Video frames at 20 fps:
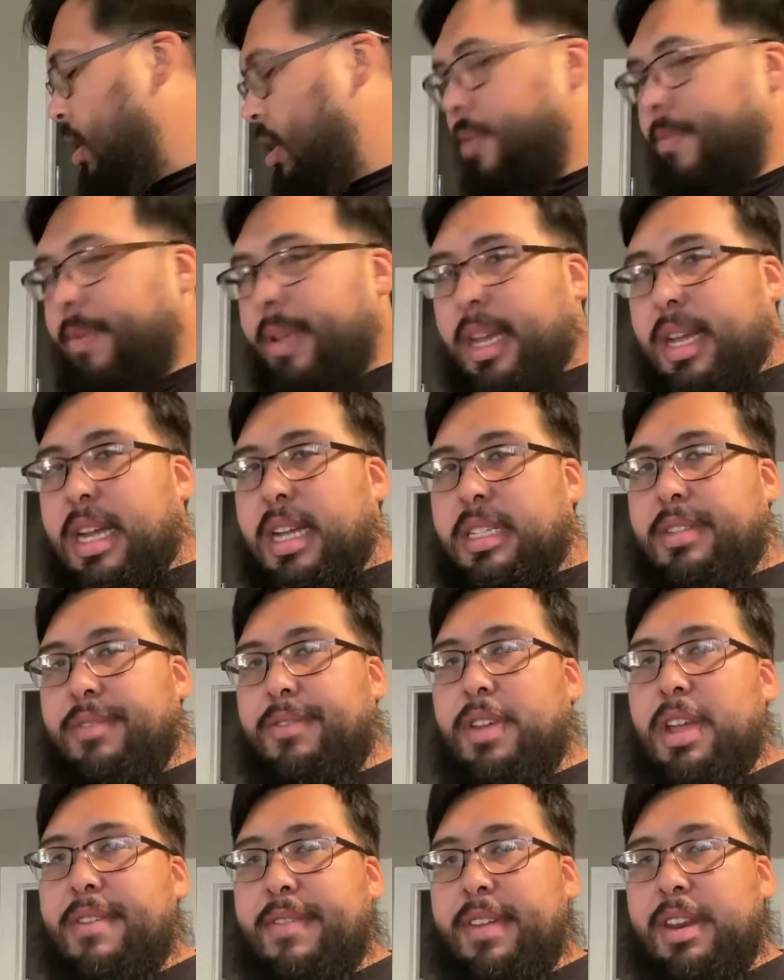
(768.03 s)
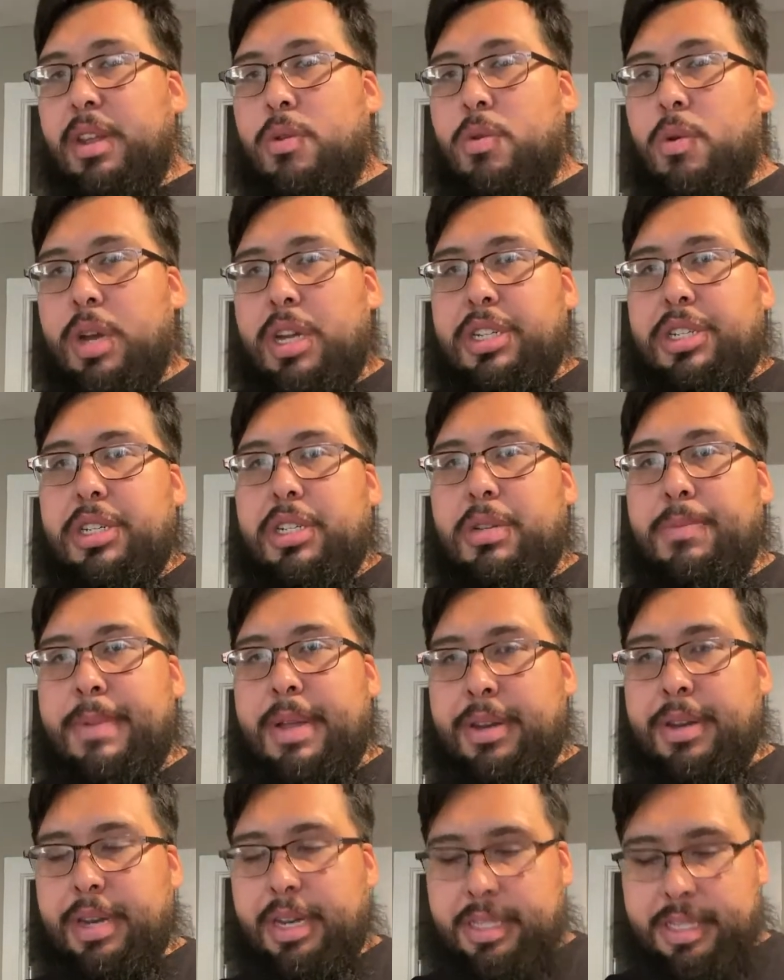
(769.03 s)
Yeah, guys, if you have any questions
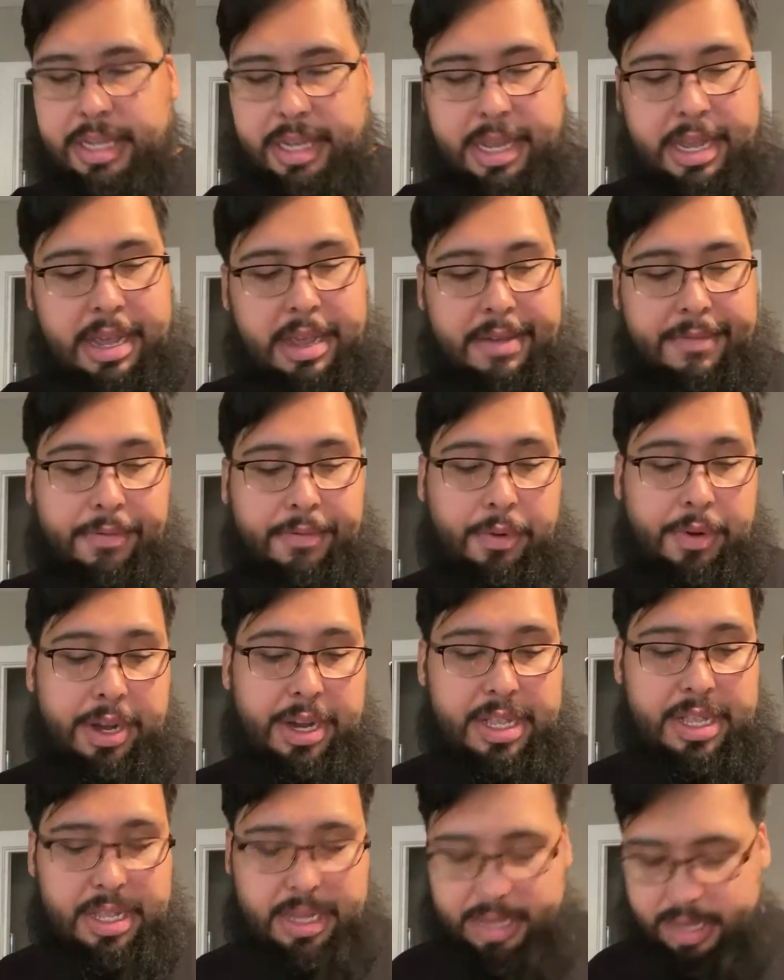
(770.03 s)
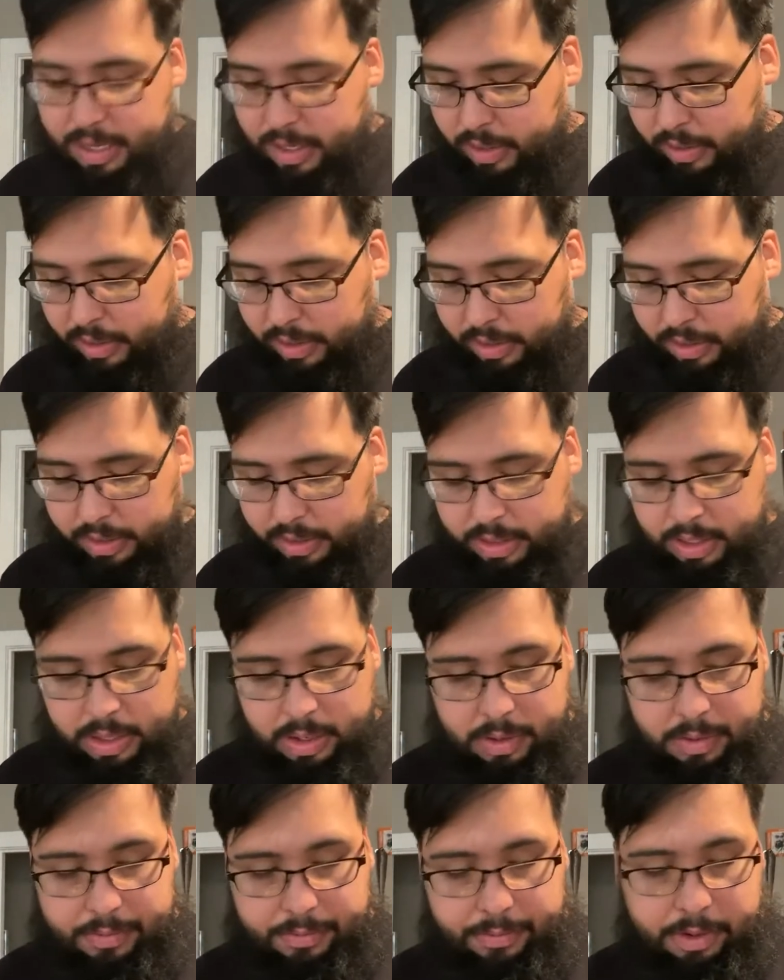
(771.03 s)
about DTF or anything else, you
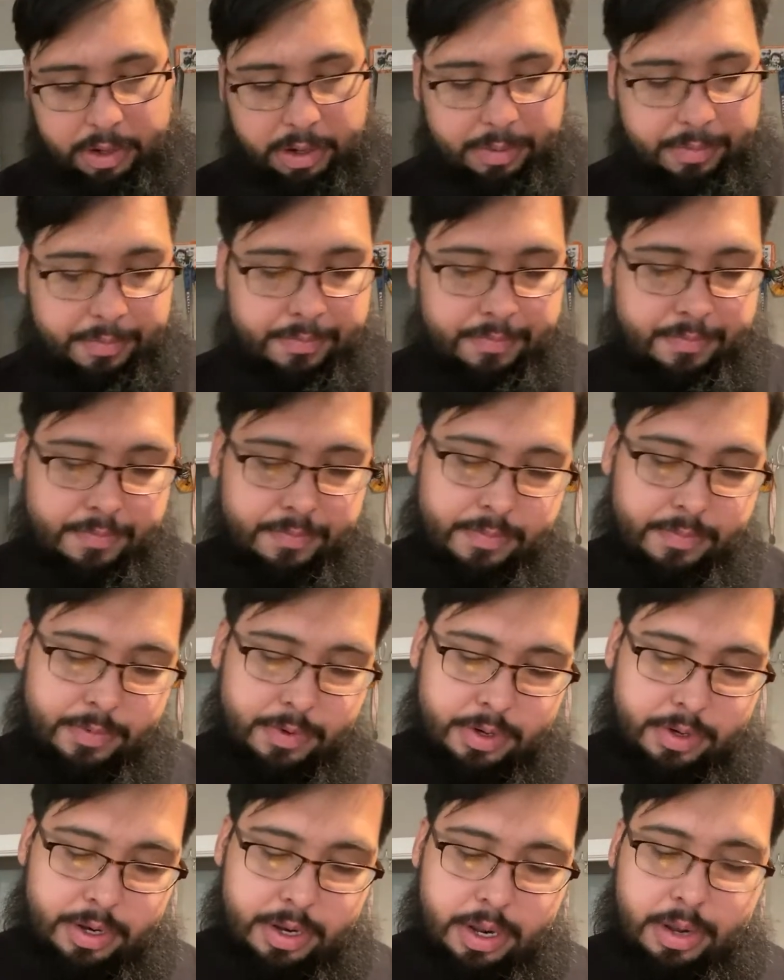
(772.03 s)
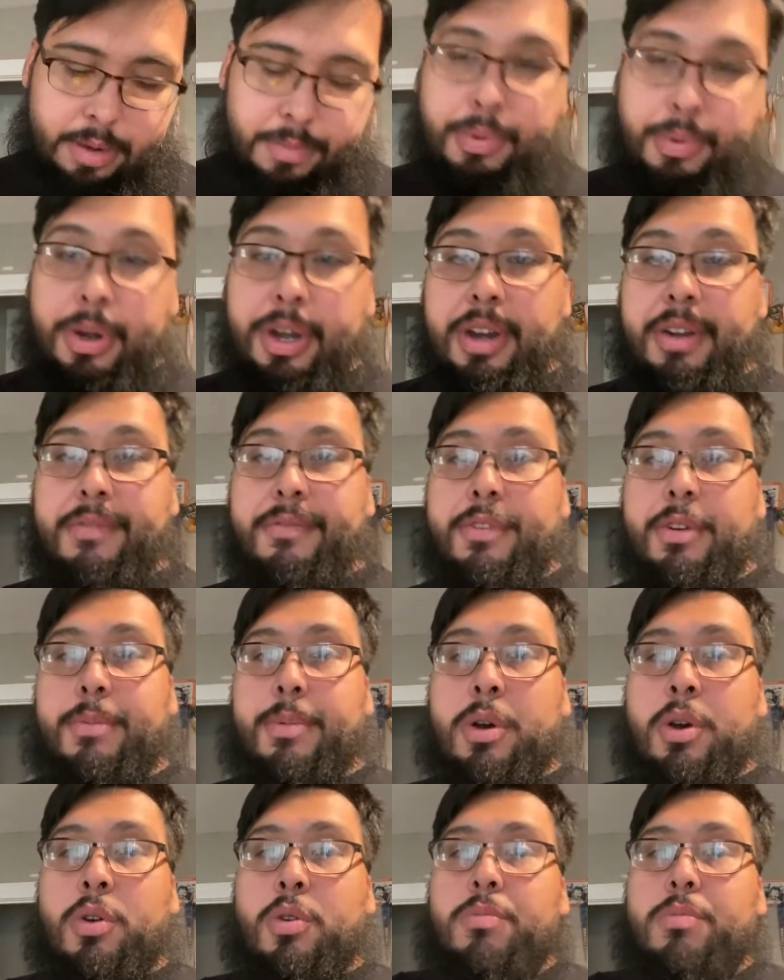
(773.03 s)
know, from printing from
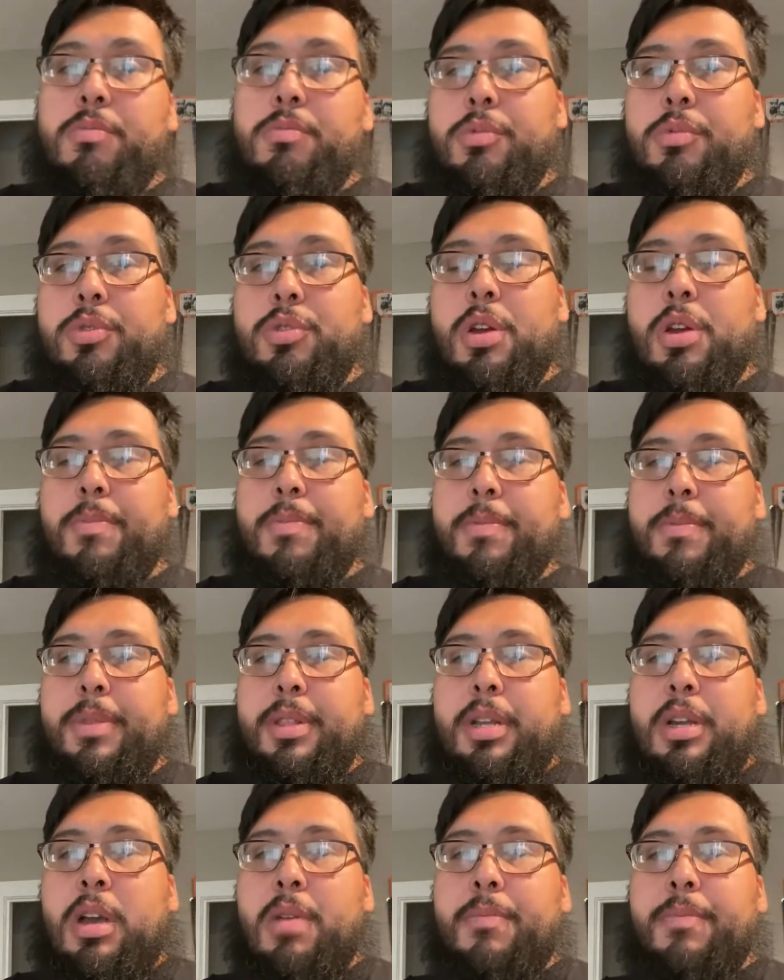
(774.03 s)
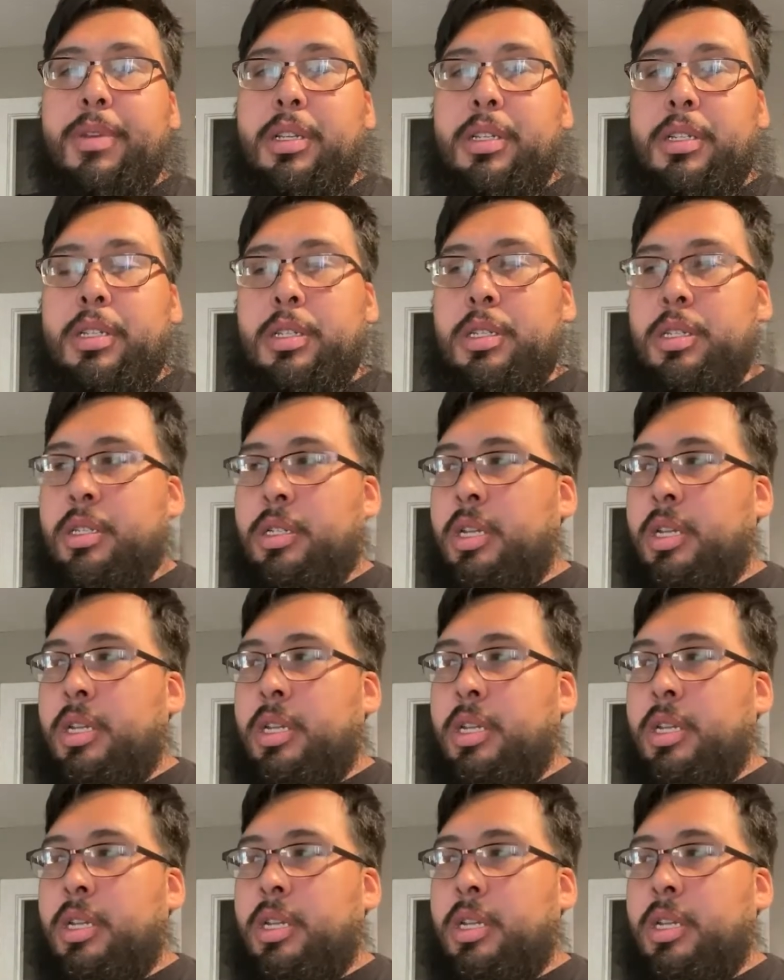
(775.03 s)
home, drop them in the comments.